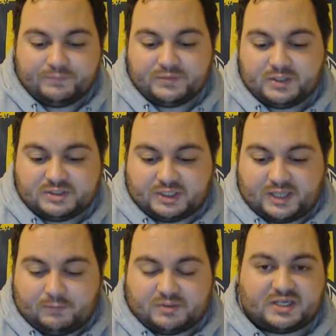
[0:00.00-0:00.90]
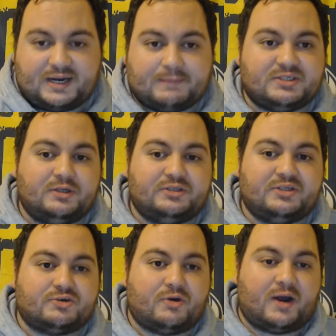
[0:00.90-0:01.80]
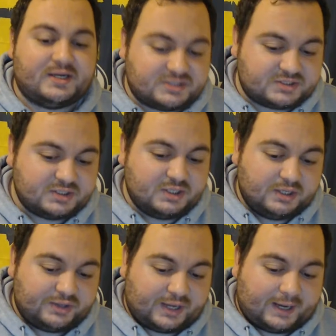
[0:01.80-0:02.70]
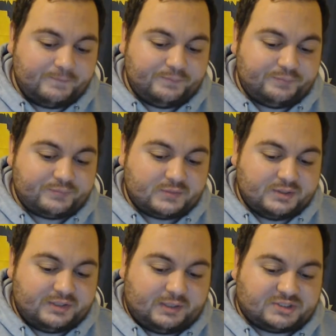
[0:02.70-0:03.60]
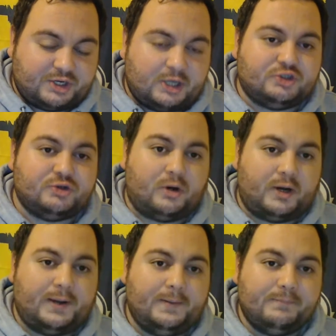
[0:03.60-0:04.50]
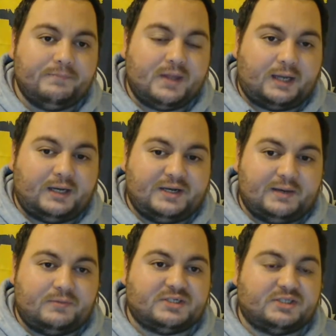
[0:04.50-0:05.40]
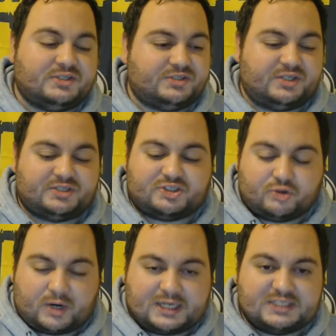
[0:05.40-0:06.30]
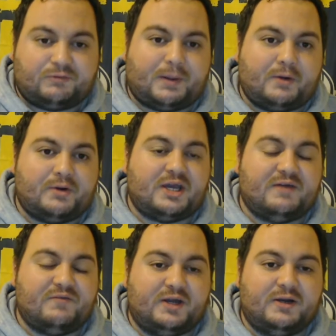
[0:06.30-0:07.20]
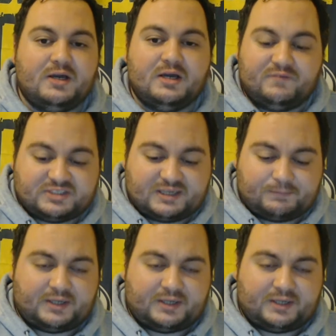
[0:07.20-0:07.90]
So that was an absolute disgrace that there was a no try, and then there was a disgraceful penalty given for someone